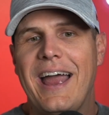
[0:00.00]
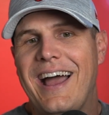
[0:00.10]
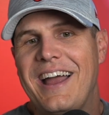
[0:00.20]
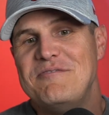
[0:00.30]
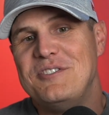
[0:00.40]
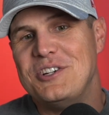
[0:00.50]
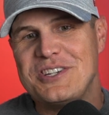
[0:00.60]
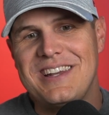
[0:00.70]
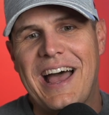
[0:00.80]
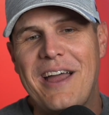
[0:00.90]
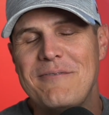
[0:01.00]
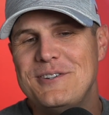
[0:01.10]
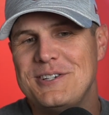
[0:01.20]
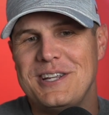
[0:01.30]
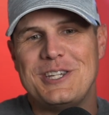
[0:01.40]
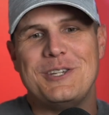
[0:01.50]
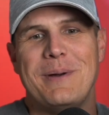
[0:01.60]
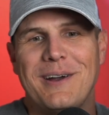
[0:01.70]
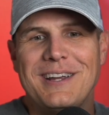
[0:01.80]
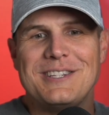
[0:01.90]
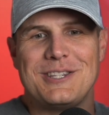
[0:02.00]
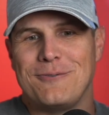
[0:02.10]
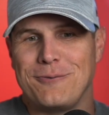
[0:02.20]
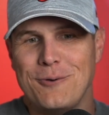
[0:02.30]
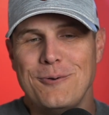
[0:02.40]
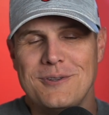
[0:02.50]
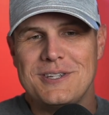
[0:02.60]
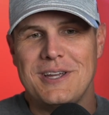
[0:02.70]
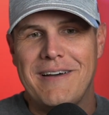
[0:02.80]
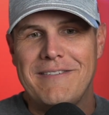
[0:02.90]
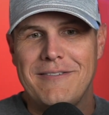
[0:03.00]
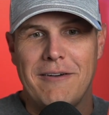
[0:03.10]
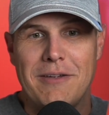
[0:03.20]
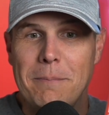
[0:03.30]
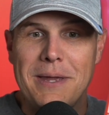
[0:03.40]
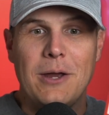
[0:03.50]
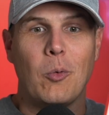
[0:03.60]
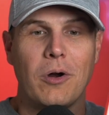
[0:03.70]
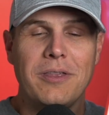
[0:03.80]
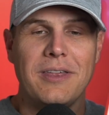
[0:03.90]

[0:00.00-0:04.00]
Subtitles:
I've just experienced the fruits of it being worth